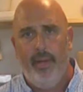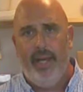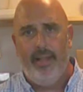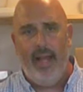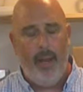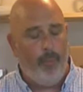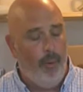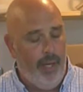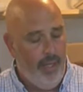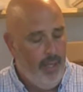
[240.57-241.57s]
be at that
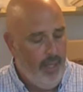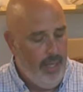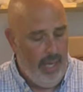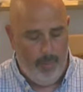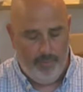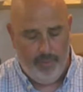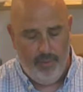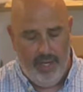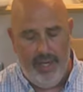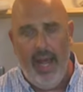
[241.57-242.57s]
point. But for
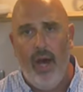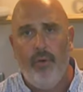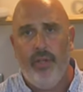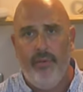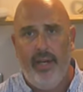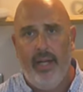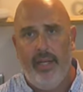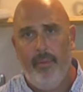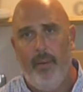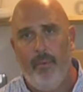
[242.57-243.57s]
right now, you have a
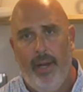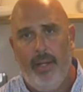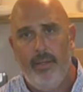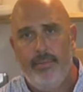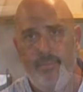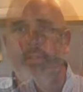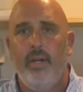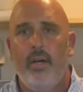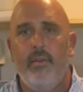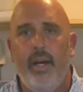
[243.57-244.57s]
90-minute break.
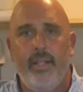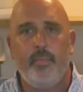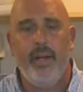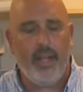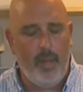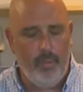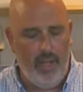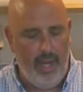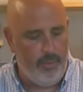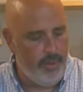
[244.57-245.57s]
All right, it's been a couple
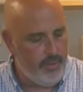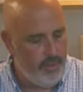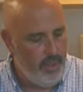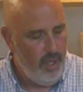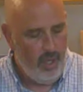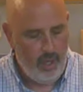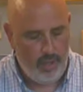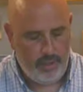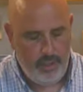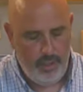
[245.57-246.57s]
hours.
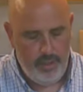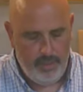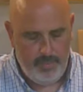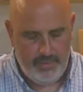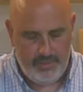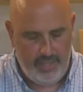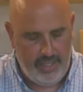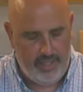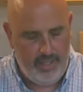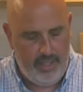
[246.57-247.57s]
Our curd has been
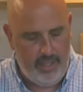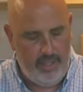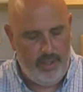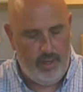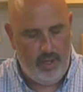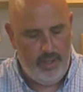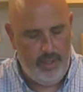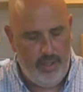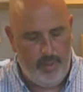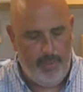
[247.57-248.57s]
sitting in
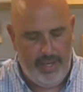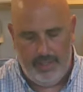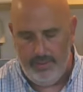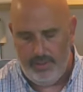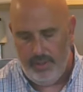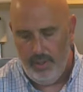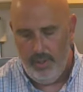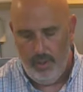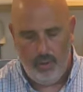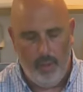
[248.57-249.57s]
our pans
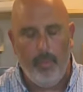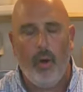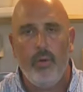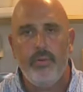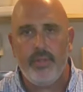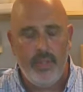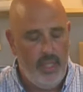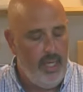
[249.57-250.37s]
or our bowls